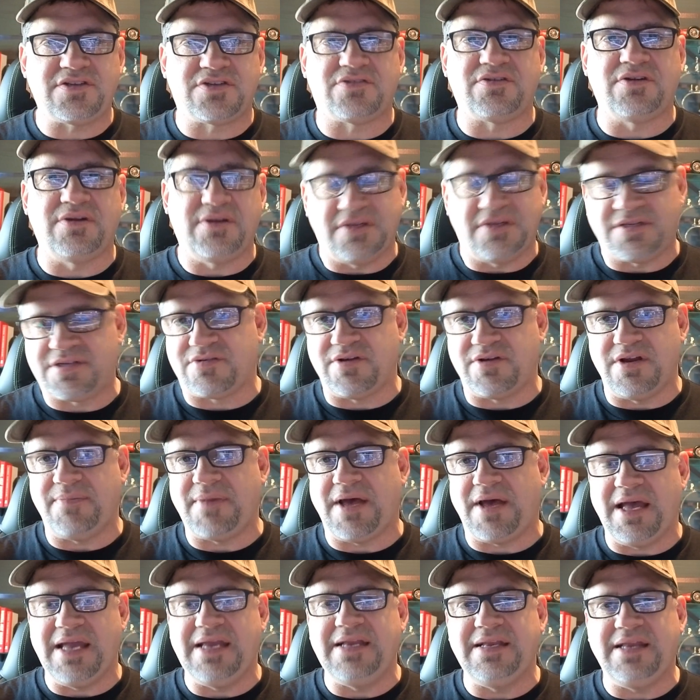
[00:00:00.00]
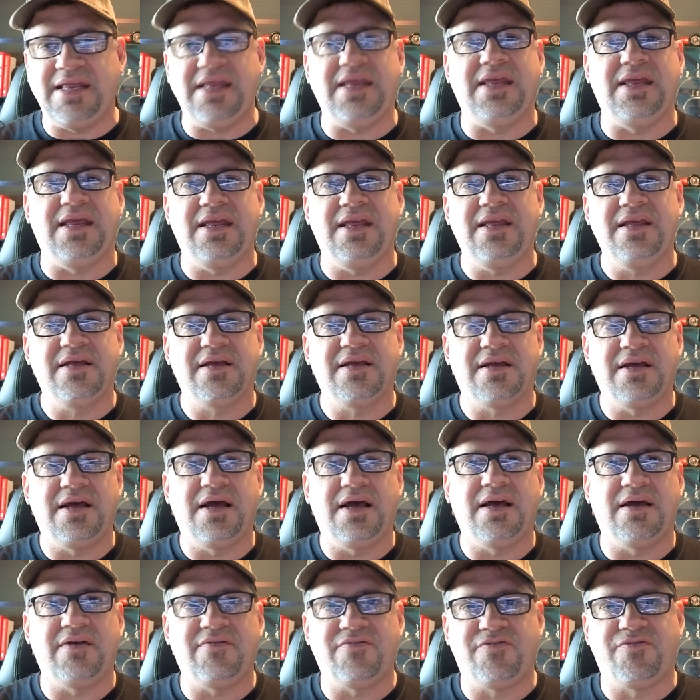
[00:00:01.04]
stream ID
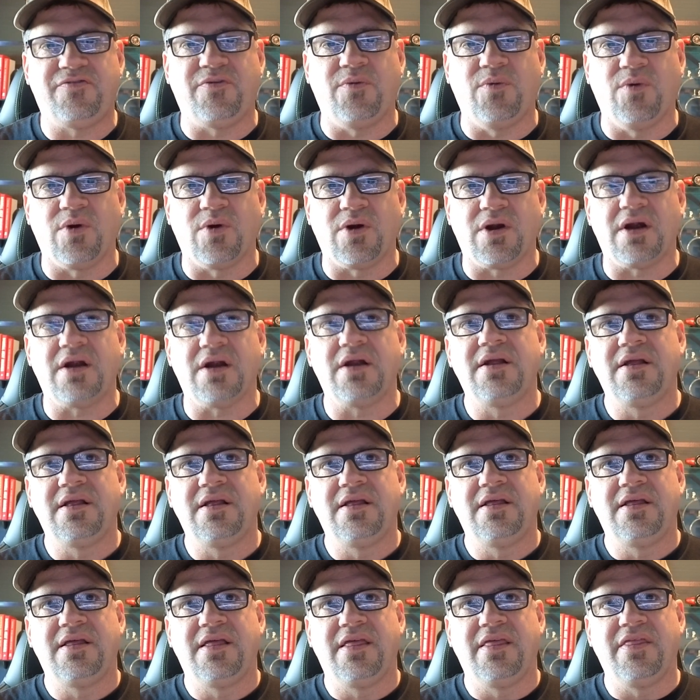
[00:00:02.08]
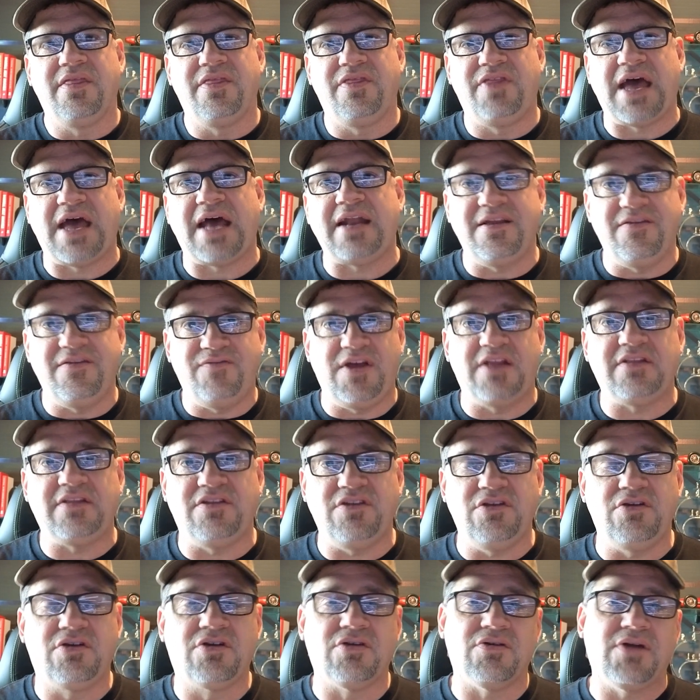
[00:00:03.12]
for that event that you
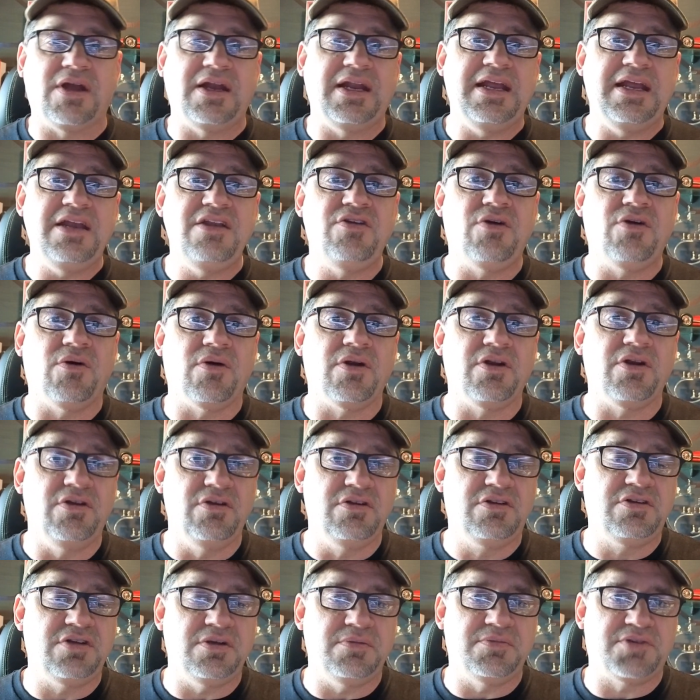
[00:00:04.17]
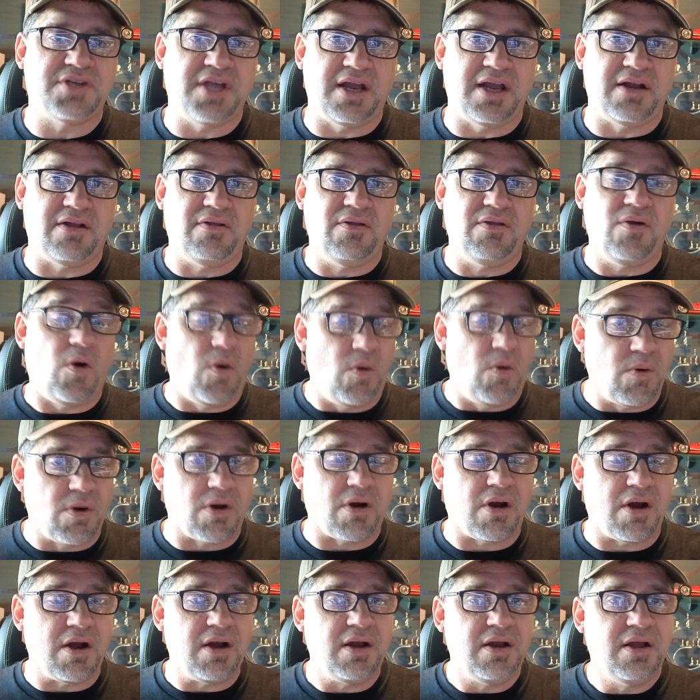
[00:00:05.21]
create in your YouTube channel.
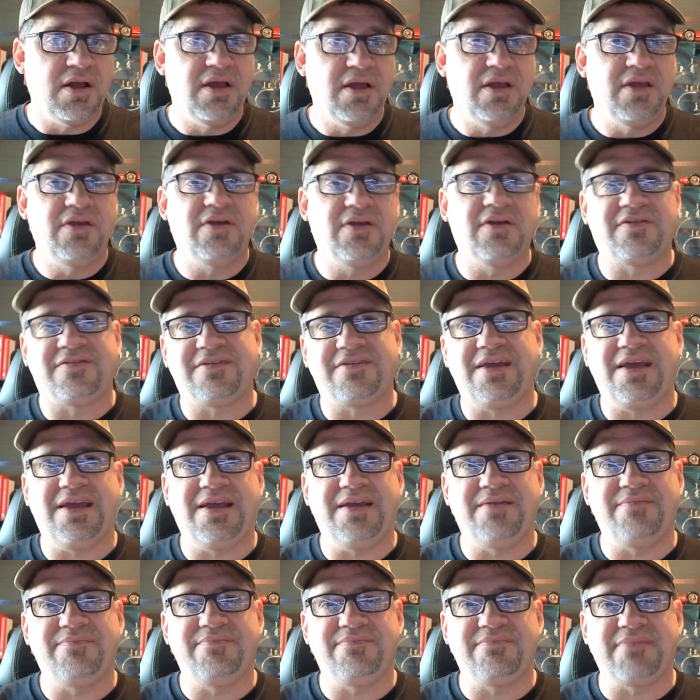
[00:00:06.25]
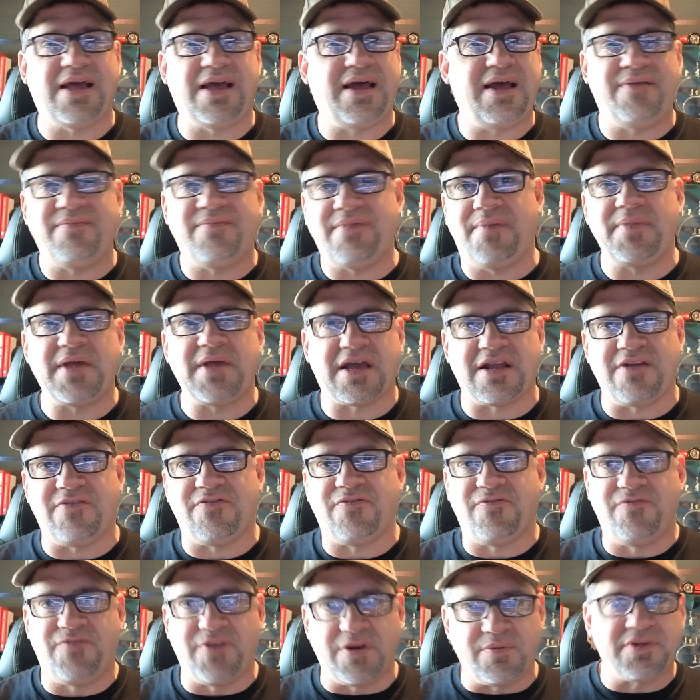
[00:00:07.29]
Or you could say, I'm not going to
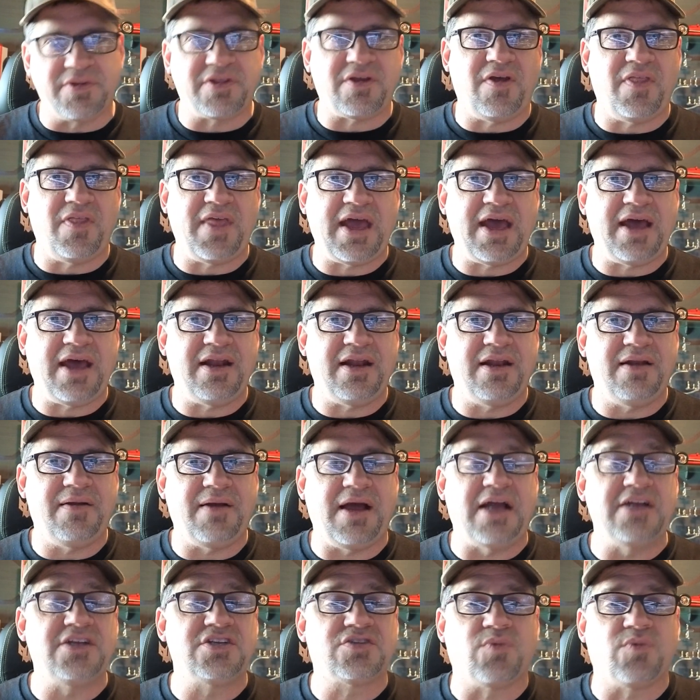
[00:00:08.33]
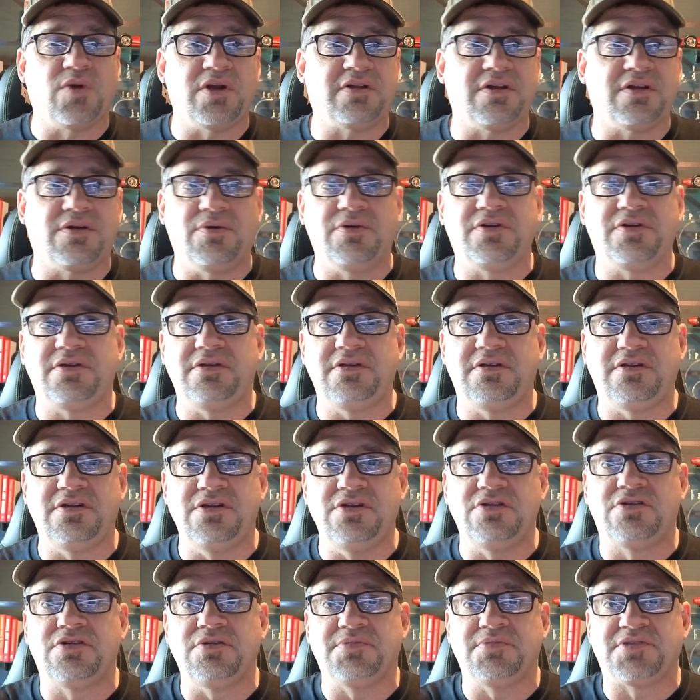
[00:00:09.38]
fiddle with all that. I just want to go into
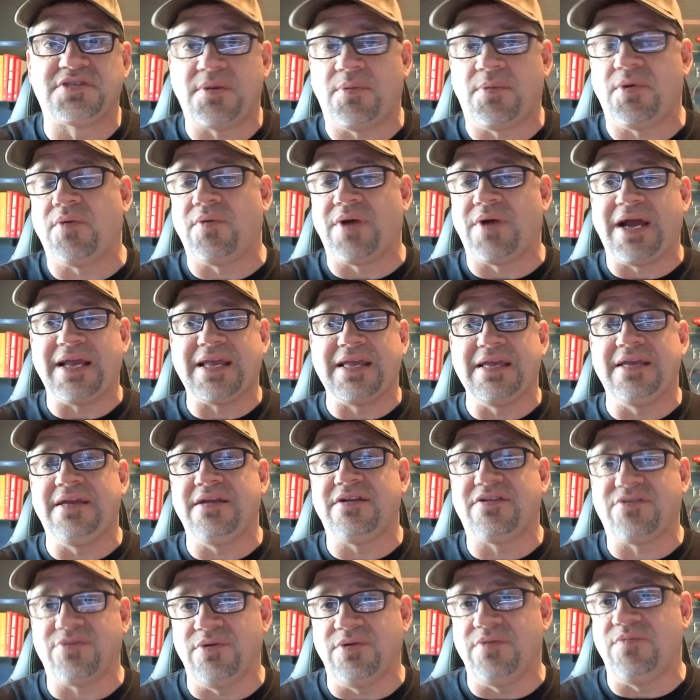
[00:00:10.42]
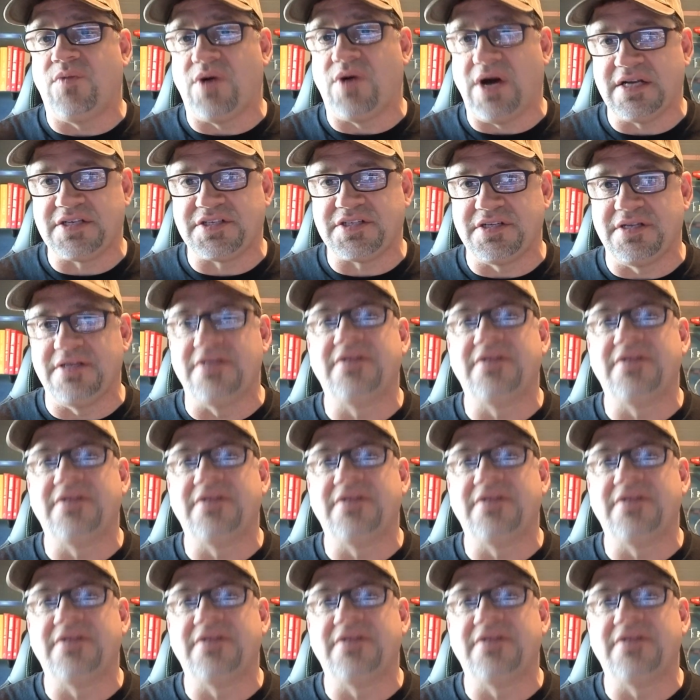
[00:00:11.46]
YouTube somewhere where I can get to it and watch it,